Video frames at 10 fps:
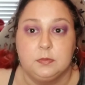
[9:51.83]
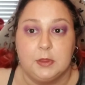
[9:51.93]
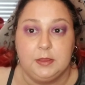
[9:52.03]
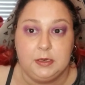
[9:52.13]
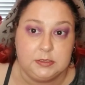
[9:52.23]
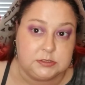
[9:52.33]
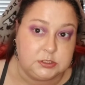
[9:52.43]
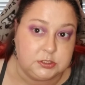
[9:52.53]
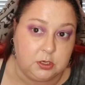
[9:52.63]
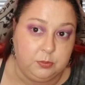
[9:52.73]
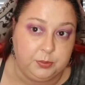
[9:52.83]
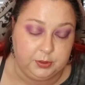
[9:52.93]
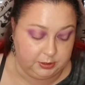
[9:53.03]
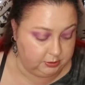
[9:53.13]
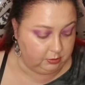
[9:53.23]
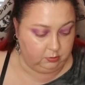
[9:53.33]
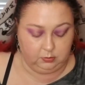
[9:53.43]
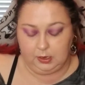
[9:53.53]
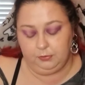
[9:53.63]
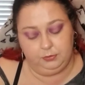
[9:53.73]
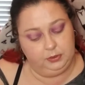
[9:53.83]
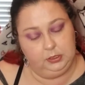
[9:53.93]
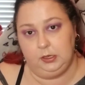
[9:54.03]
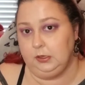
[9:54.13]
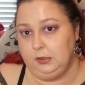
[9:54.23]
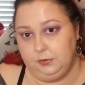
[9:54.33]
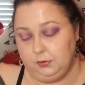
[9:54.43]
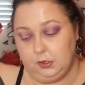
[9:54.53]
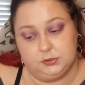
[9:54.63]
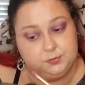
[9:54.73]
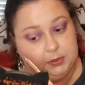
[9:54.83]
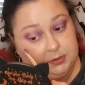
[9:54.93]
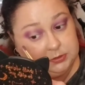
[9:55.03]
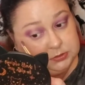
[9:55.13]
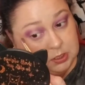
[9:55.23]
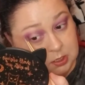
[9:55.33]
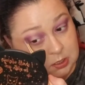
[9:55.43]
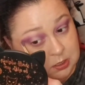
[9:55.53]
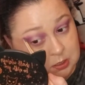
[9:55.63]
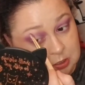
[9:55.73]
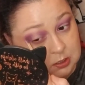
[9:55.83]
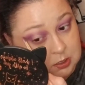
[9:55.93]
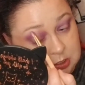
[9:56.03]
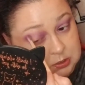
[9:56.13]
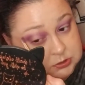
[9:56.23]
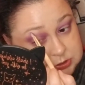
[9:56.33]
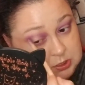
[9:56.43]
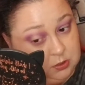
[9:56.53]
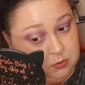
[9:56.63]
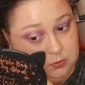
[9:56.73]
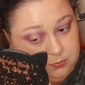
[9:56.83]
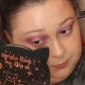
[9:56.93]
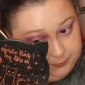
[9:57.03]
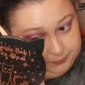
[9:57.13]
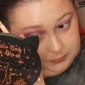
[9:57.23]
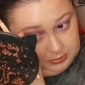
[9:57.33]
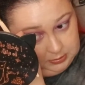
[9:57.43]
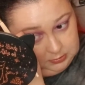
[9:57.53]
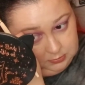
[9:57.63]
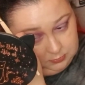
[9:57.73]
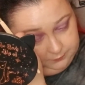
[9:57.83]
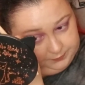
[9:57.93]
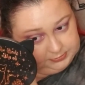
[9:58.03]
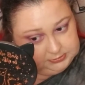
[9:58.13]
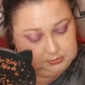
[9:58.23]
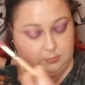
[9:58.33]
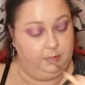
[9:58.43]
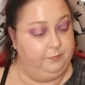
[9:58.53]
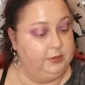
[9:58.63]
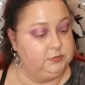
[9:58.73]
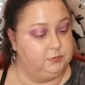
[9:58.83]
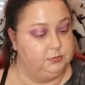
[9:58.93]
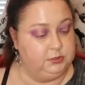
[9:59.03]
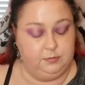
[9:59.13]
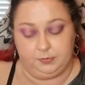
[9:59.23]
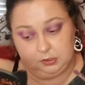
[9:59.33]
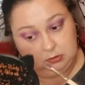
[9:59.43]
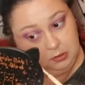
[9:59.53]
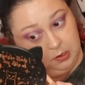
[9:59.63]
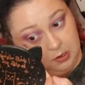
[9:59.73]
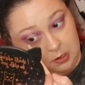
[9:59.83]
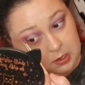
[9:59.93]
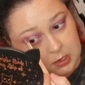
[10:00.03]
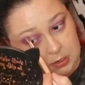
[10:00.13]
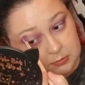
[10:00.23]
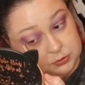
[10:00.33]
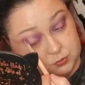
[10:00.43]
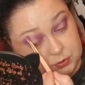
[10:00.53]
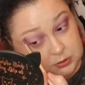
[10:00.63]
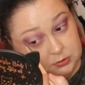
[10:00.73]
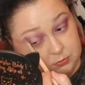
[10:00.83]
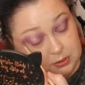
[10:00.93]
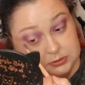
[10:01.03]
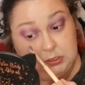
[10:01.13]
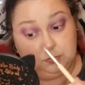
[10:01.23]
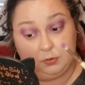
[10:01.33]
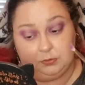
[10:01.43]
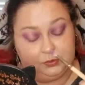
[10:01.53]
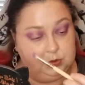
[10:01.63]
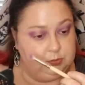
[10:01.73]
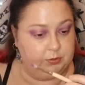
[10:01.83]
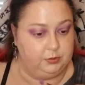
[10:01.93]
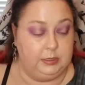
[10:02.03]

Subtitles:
That is so pretty, y'all. I really like Lethal Cosmetics. So, I got a little fuzzy on my face from something. It was really, I tell you what was really weird.